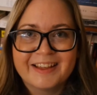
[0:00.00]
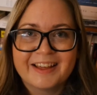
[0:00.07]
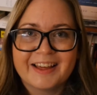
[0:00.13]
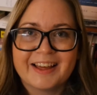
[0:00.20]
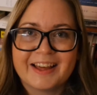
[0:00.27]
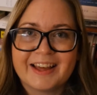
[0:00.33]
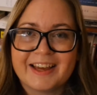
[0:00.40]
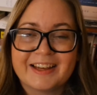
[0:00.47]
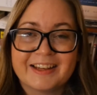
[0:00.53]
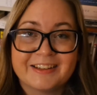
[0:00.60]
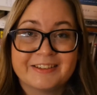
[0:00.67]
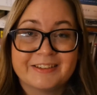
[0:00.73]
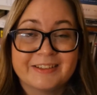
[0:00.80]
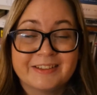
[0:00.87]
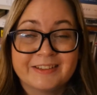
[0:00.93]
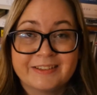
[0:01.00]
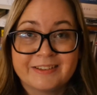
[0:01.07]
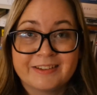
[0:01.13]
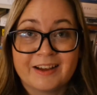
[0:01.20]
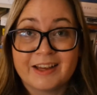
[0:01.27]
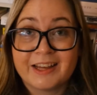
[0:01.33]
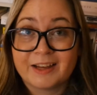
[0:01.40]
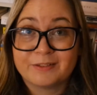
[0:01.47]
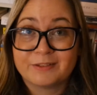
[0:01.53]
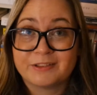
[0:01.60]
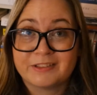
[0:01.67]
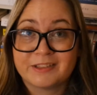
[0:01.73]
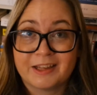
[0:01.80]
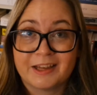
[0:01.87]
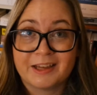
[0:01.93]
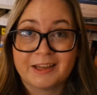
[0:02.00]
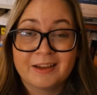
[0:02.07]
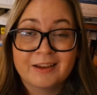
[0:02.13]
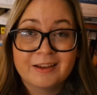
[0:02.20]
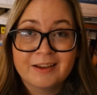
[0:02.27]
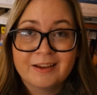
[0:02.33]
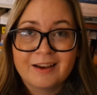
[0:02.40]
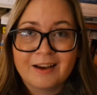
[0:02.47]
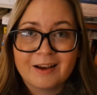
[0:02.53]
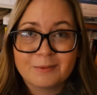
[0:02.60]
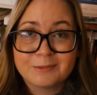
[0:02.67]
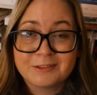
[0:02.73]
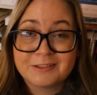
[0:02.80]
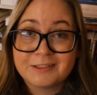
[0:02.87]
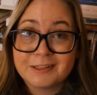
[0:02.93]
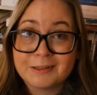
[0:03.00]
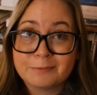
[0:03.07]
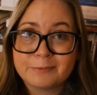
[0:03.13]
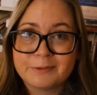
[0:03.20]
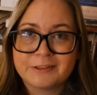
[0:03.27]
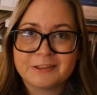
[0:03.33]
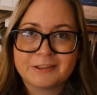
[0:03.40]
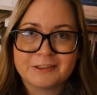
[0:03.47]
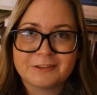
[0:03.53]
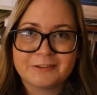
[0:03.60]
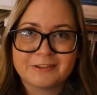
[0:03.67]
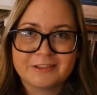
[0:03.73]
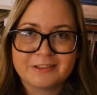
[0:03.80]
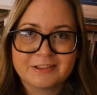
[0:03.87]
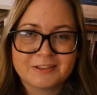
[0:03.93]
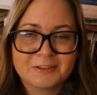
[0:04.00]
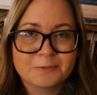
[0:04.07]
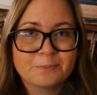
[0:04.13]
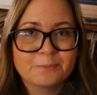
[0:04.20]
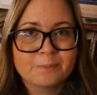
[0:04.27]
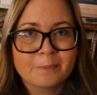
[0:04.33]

And I had to say, I'm still pretty curious.